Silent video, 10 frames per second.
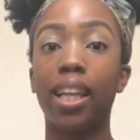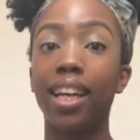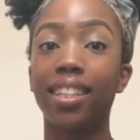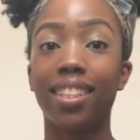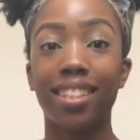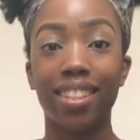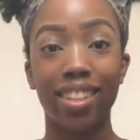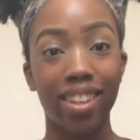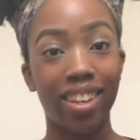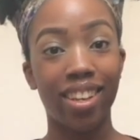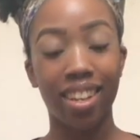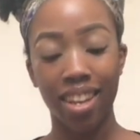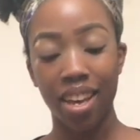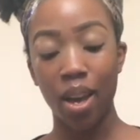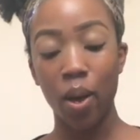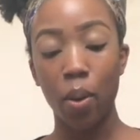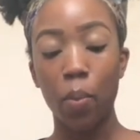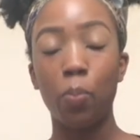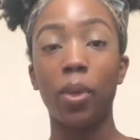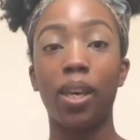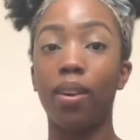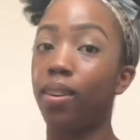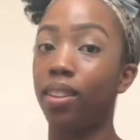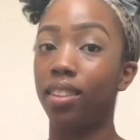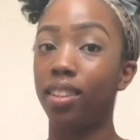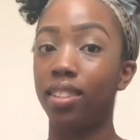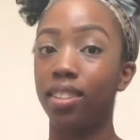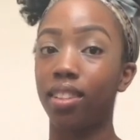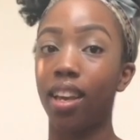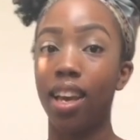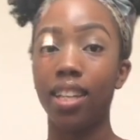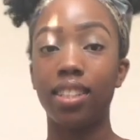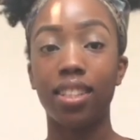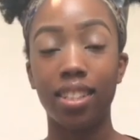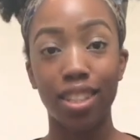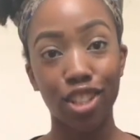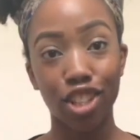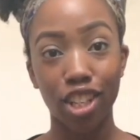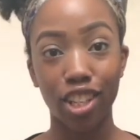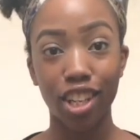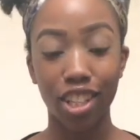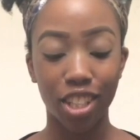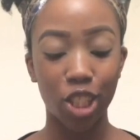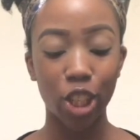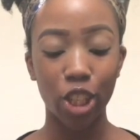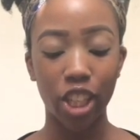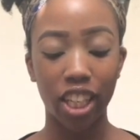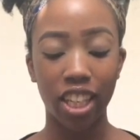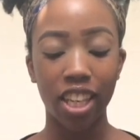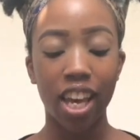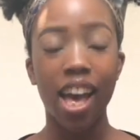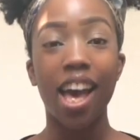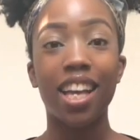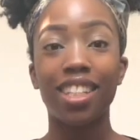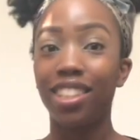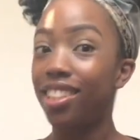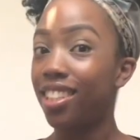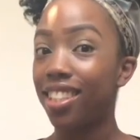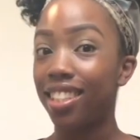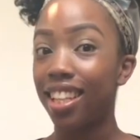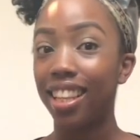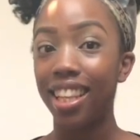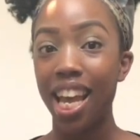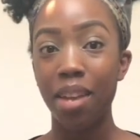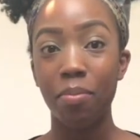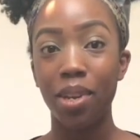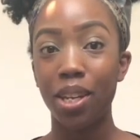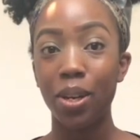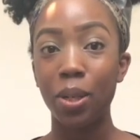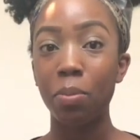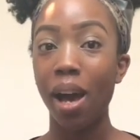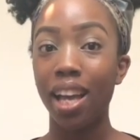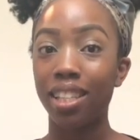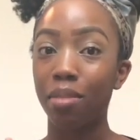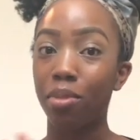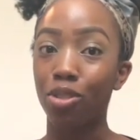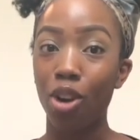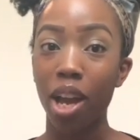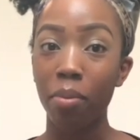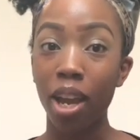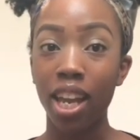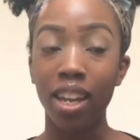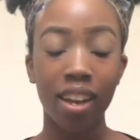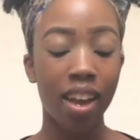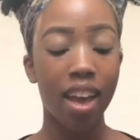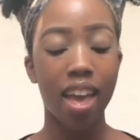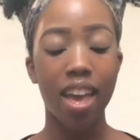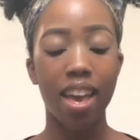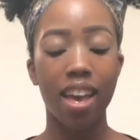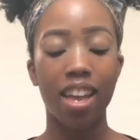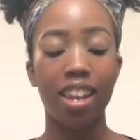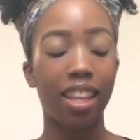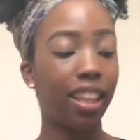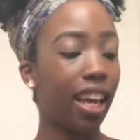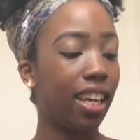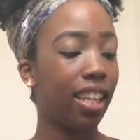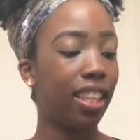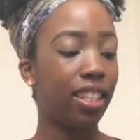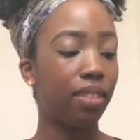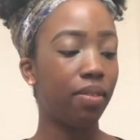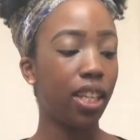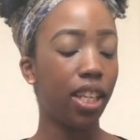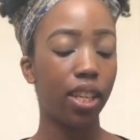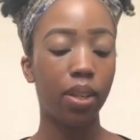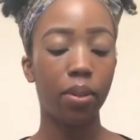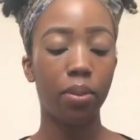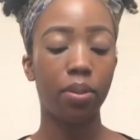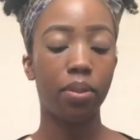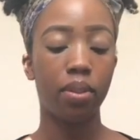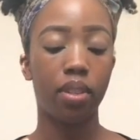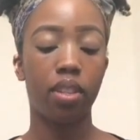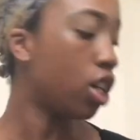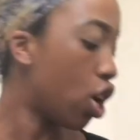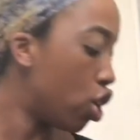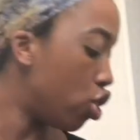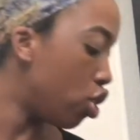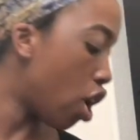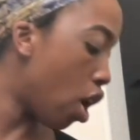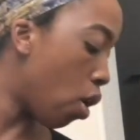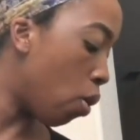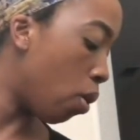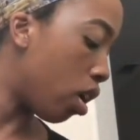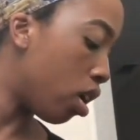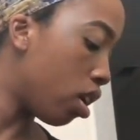would like to see me on this esthetician journey, just let me know by subscribing and liking this video. No!